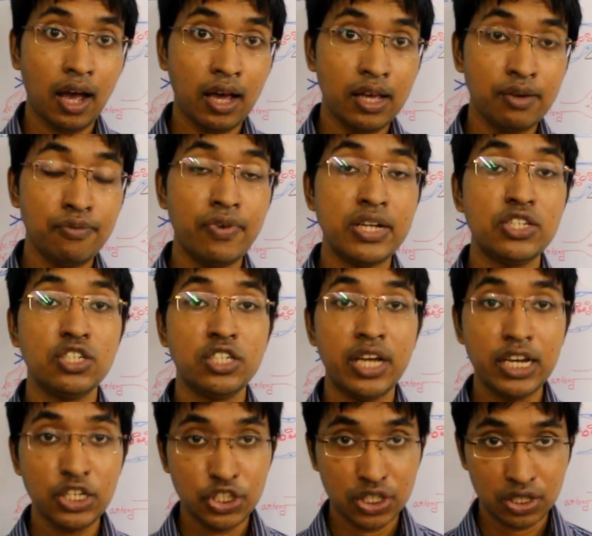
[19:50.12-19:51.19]
a
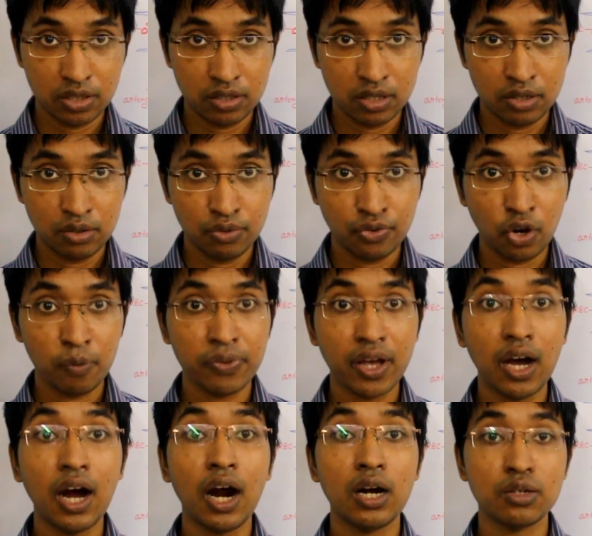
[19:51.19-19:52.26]
vegetation from the
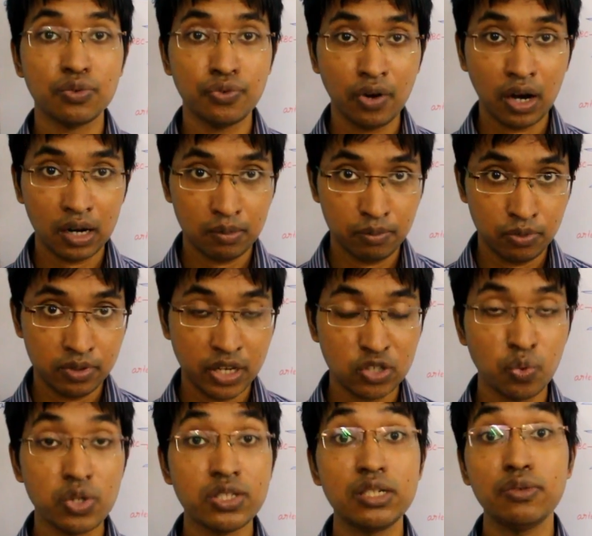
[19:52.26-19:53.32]
heart valve that
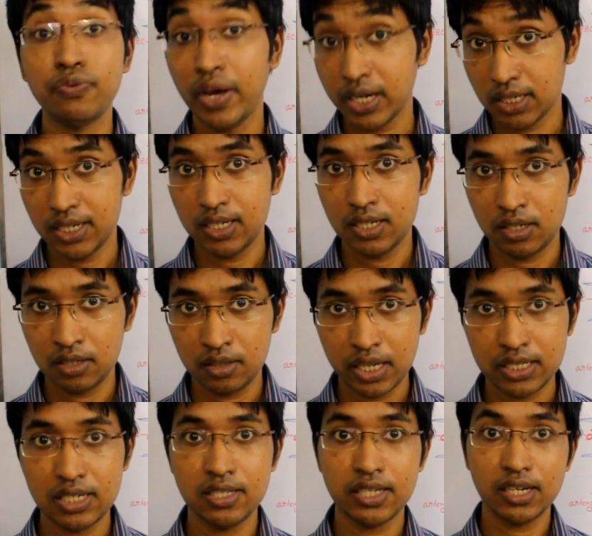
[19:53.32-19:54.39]
was infected,
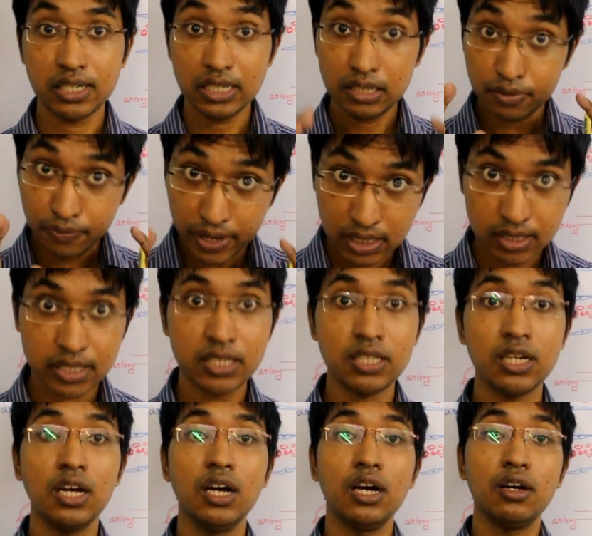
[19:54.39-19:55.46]
that is an
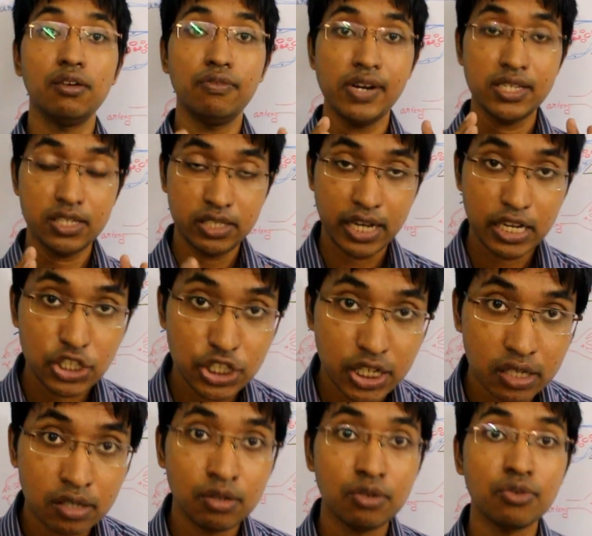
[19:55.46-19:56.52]
infected
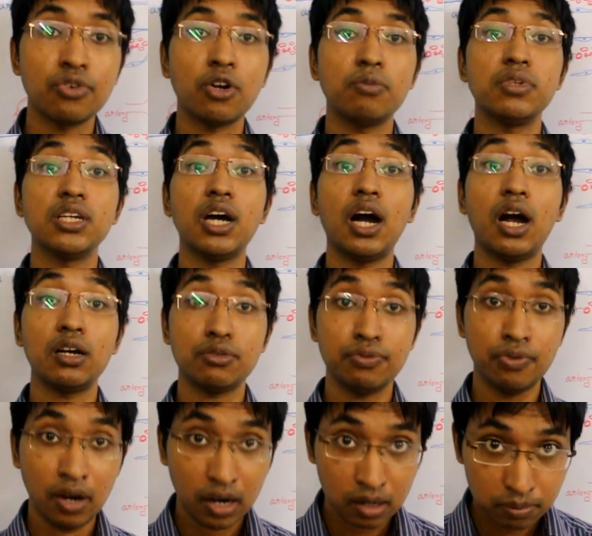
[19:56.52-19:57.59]
vegetation from the heart
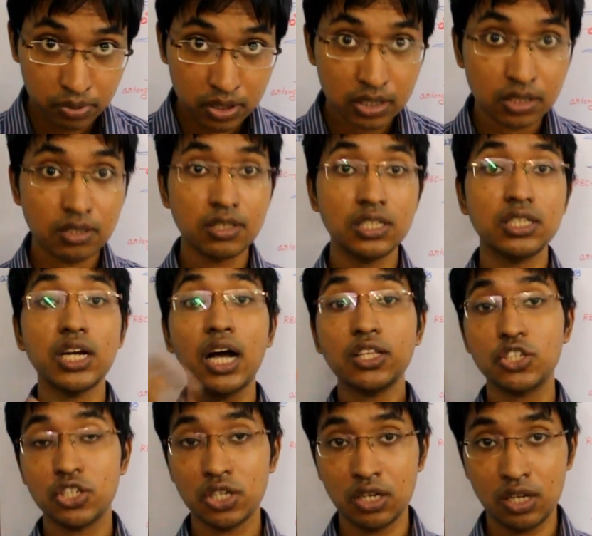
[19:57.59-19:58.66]
valve,
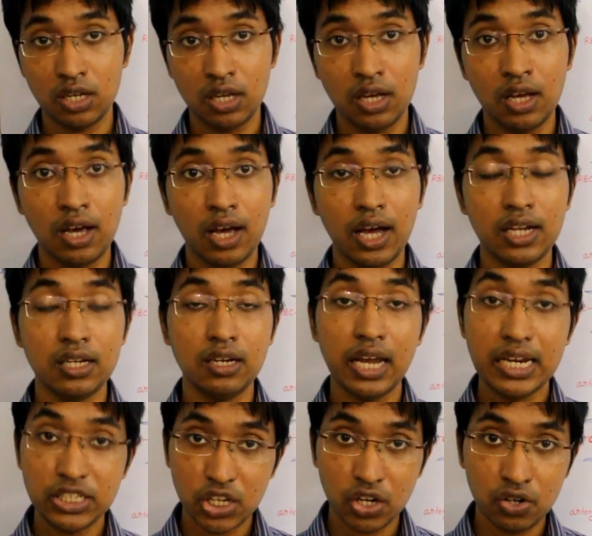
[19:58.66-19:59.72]
detach, and
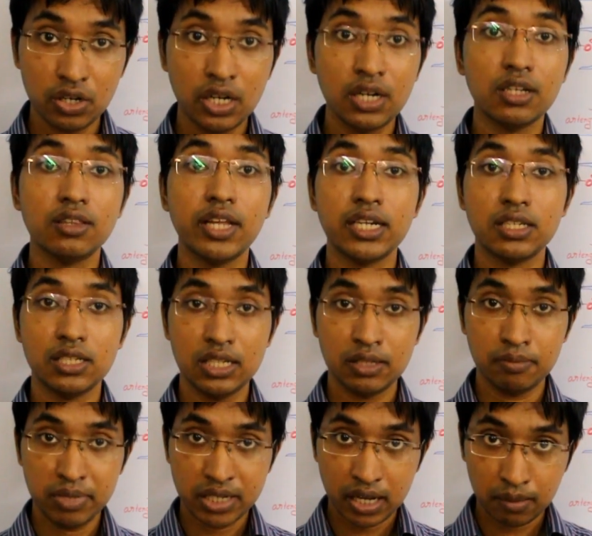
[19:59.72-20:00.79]
later that
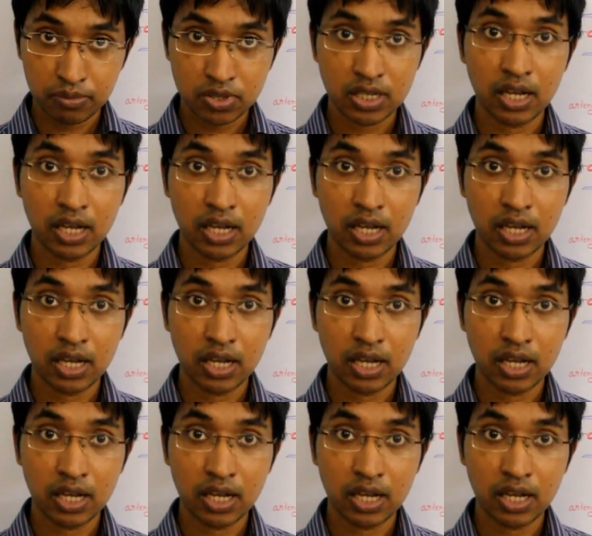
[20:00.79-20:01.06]
thing becomes